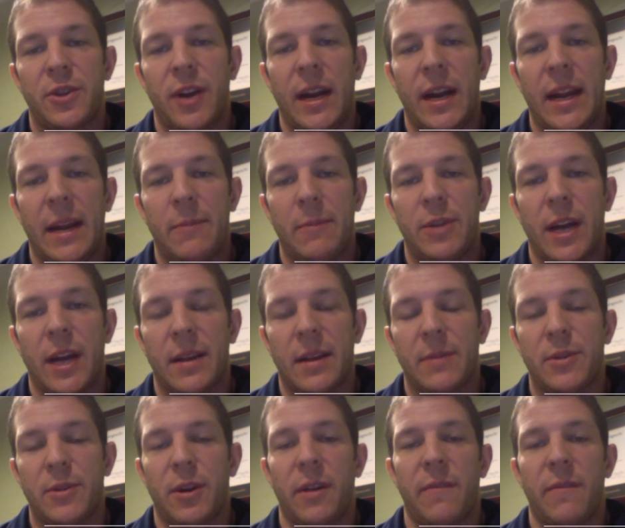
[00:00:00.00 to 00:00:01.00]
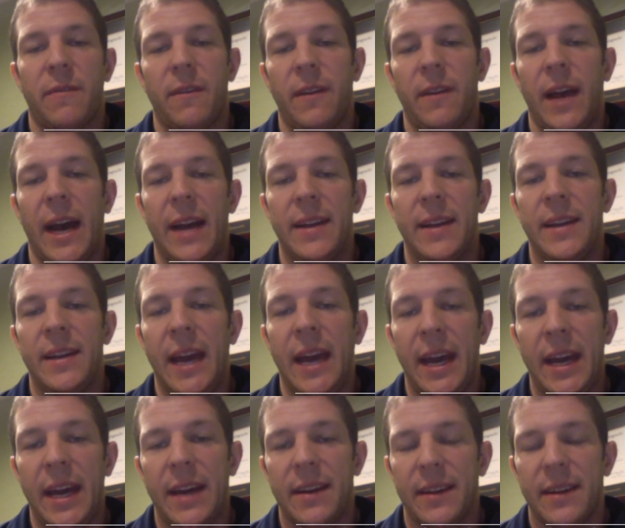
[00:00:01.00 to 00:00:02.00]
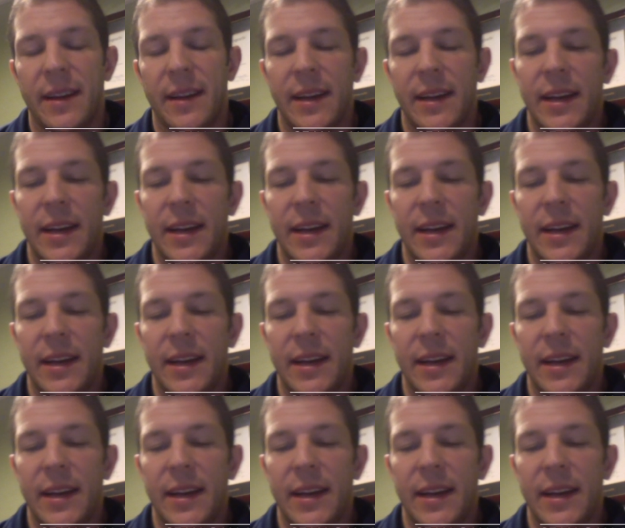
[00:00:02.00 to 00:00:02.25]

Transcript: training objectives are for that day.